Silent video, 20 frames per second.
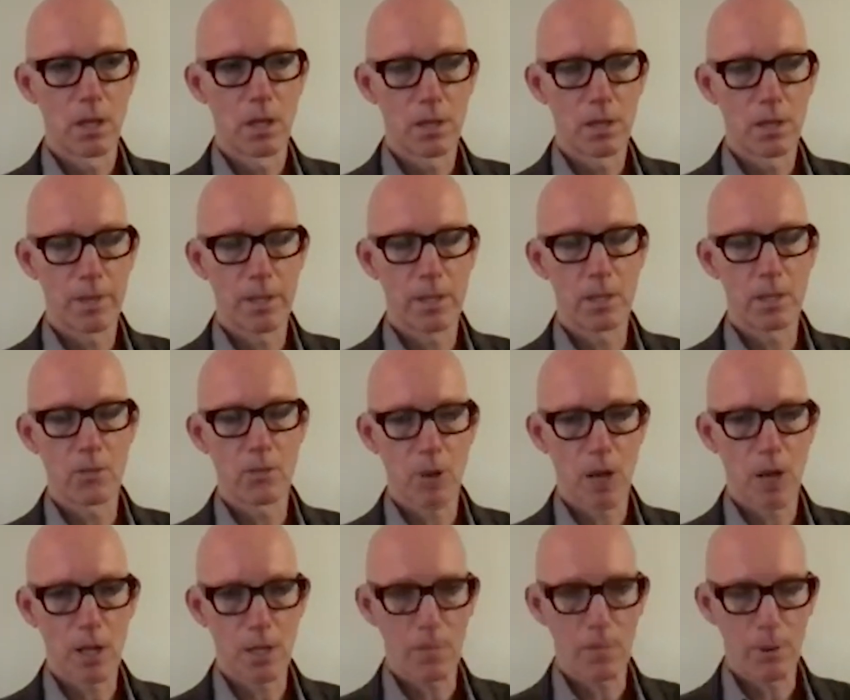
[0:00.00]
it's been
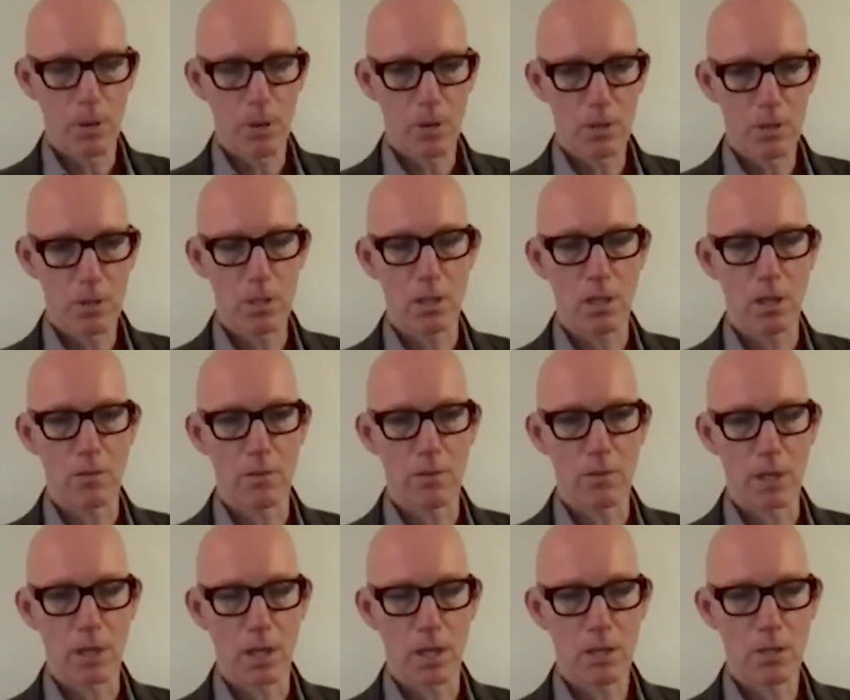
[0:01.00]
Israeli policy over
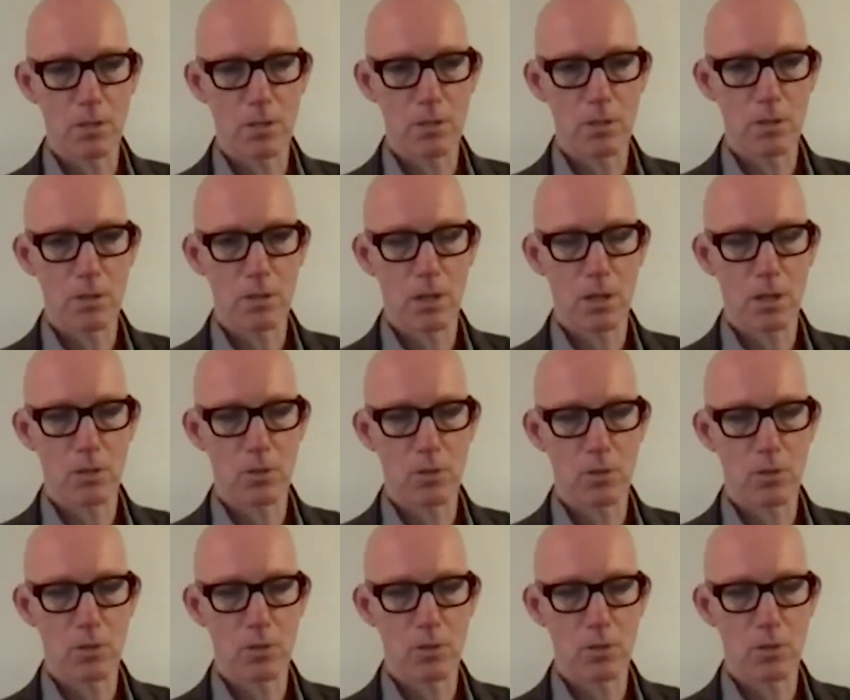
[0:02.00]
the last uh,